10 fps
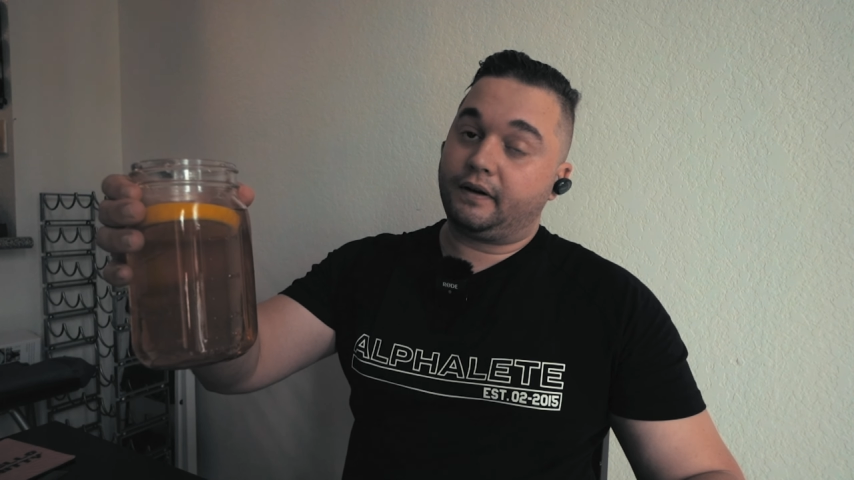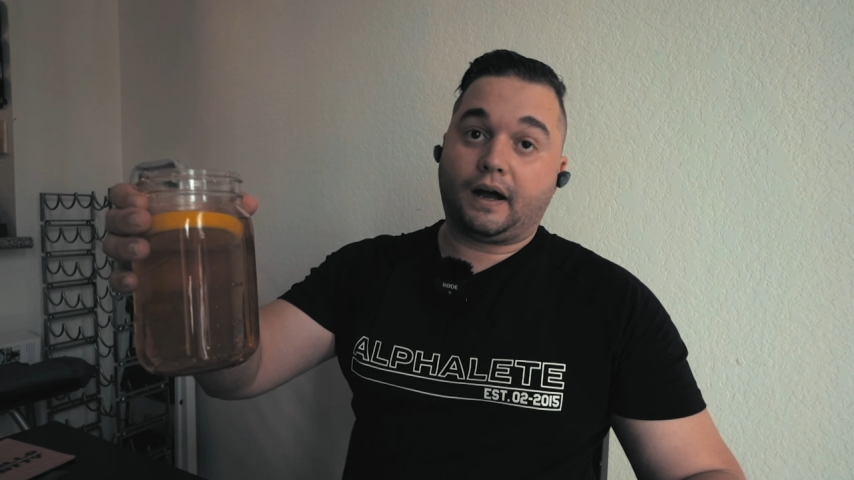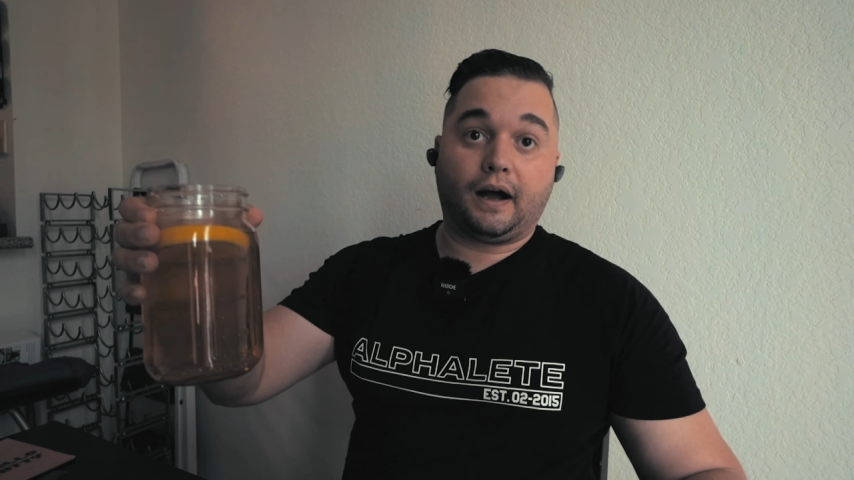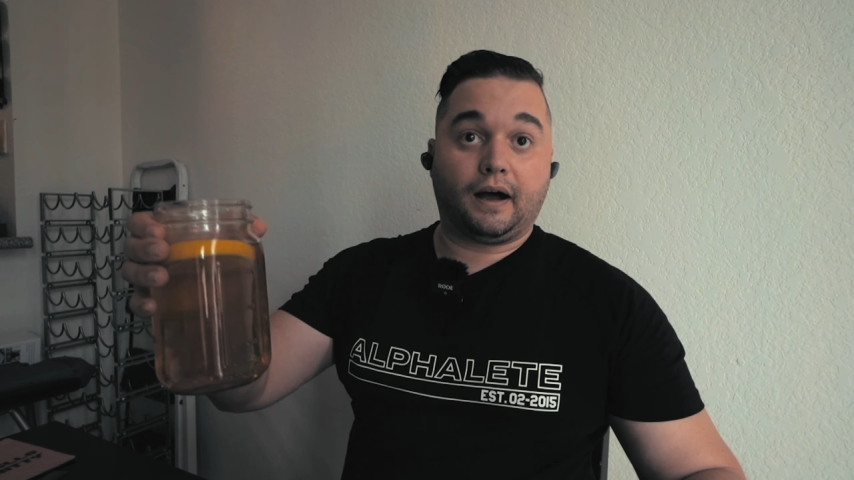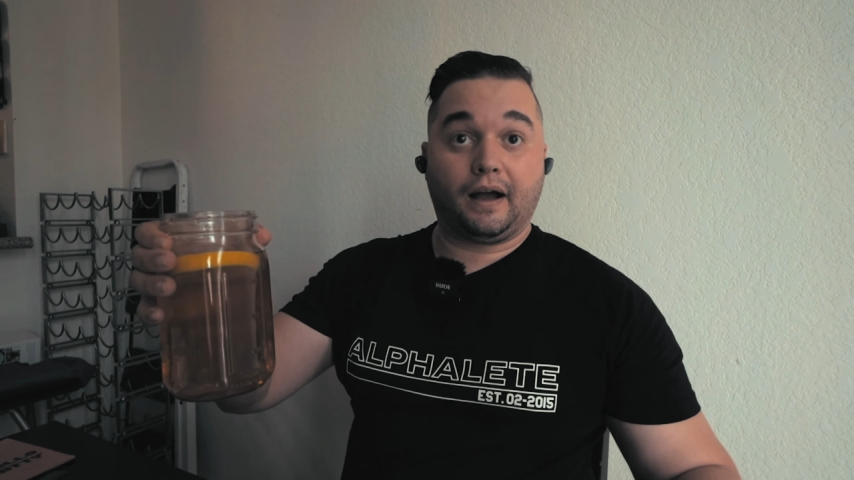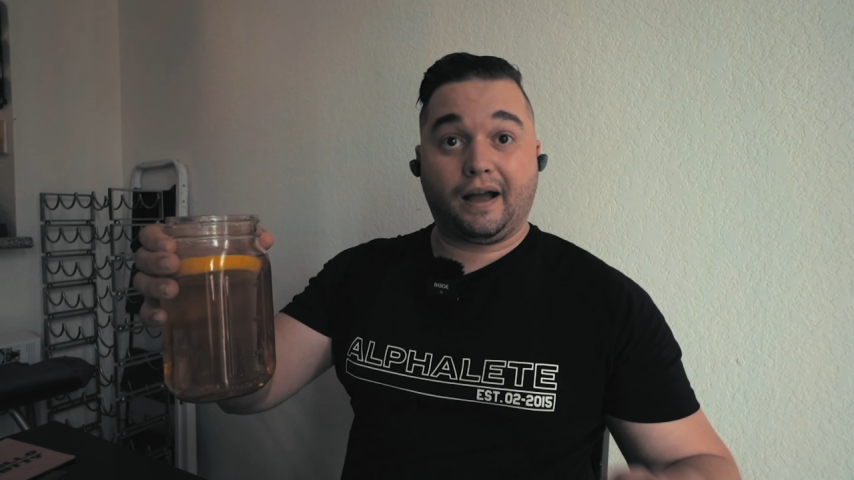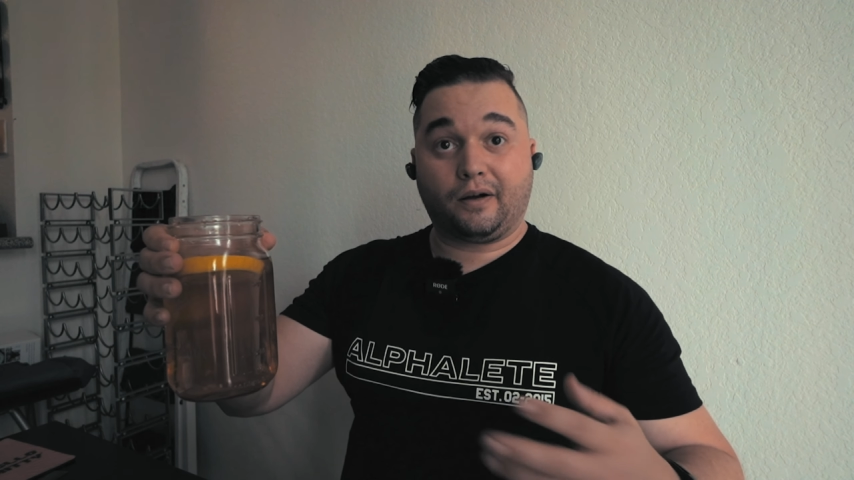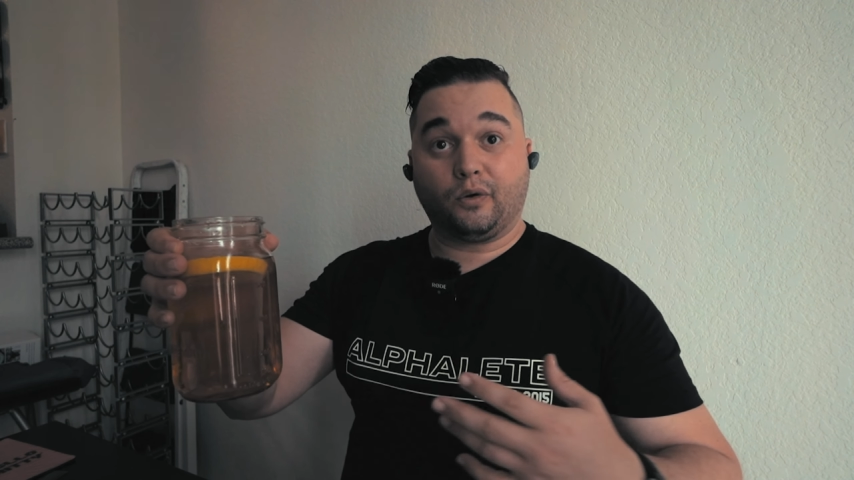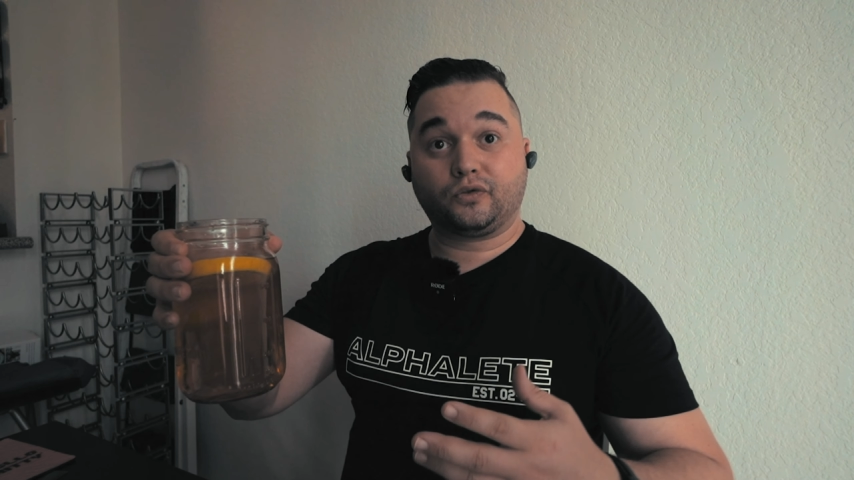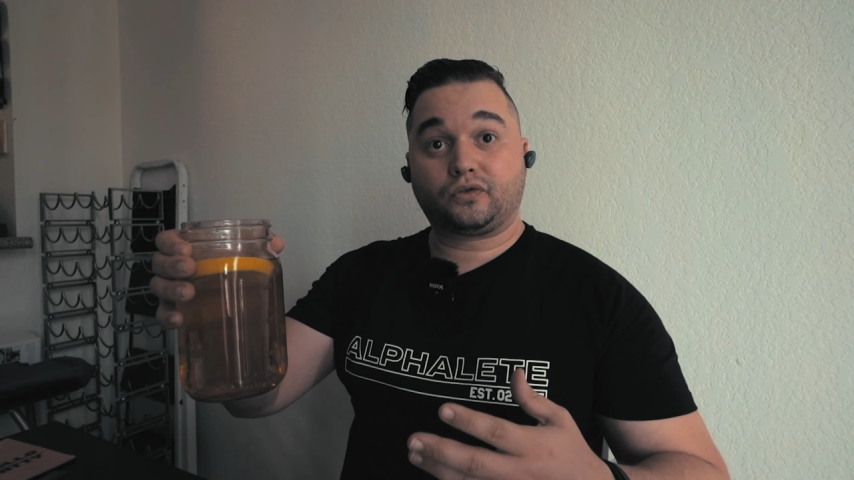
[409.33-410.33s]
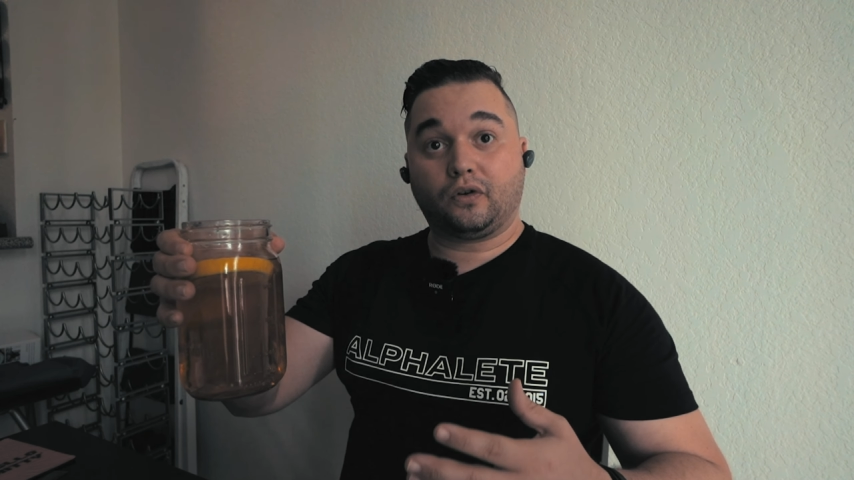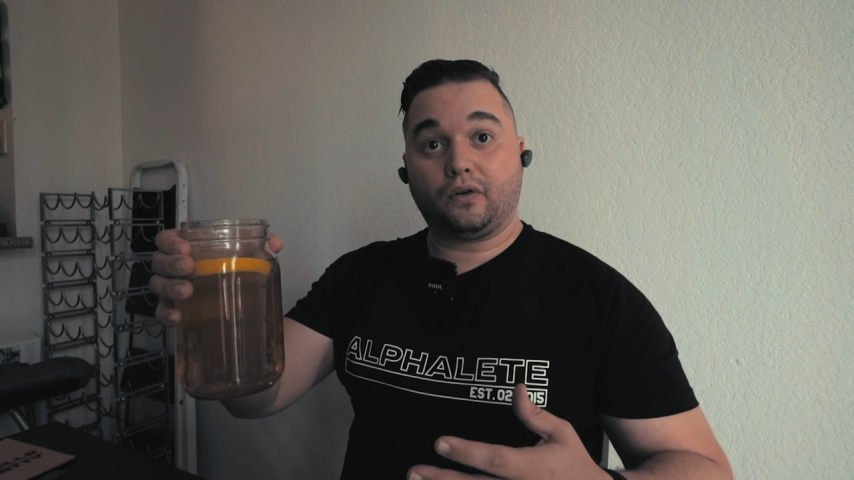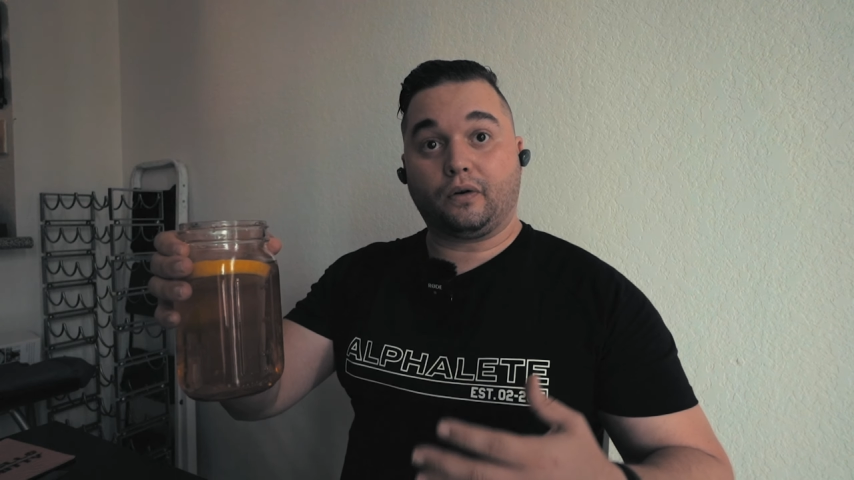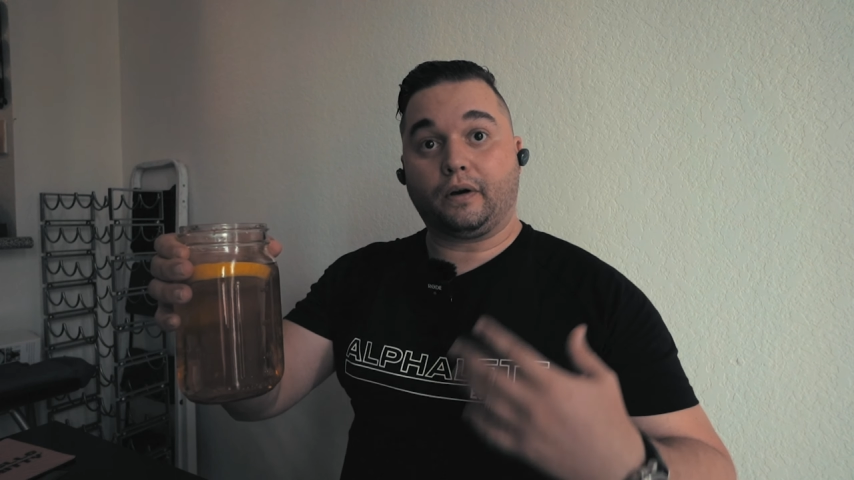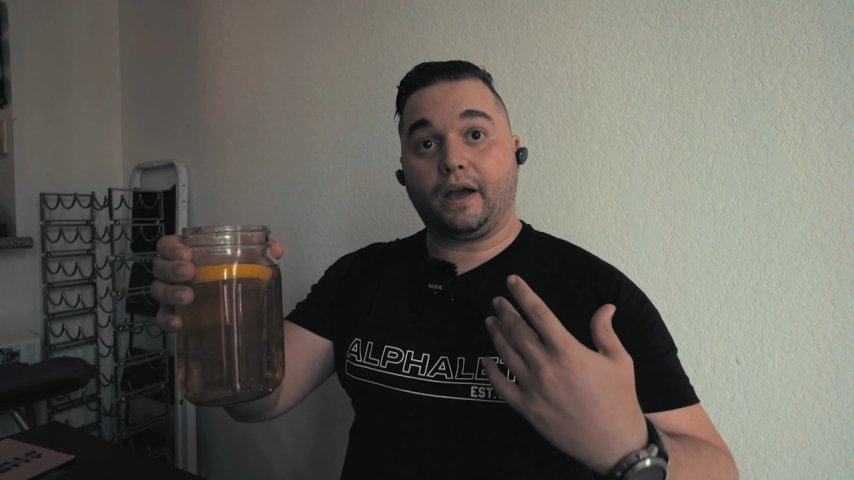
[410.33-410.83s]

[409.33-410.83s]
uh, and also